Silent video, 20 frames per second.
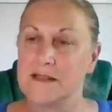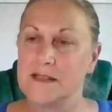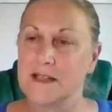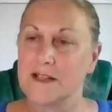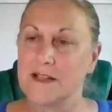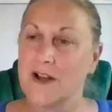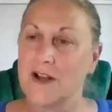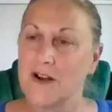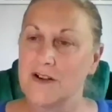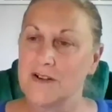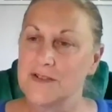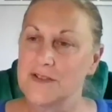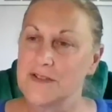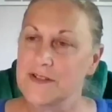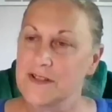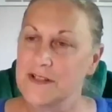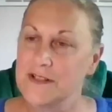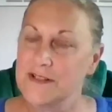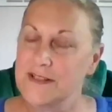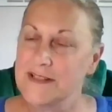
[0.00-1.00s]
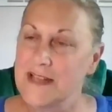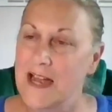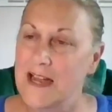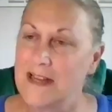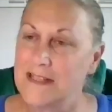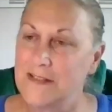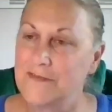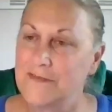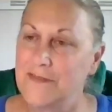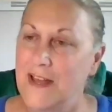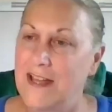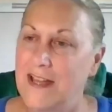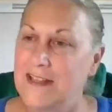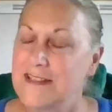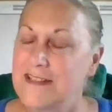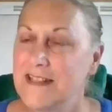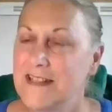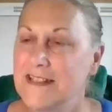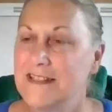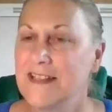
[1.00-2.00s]
and the cost and side
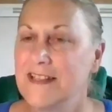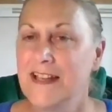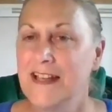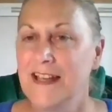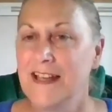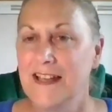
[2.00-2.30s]
effects, and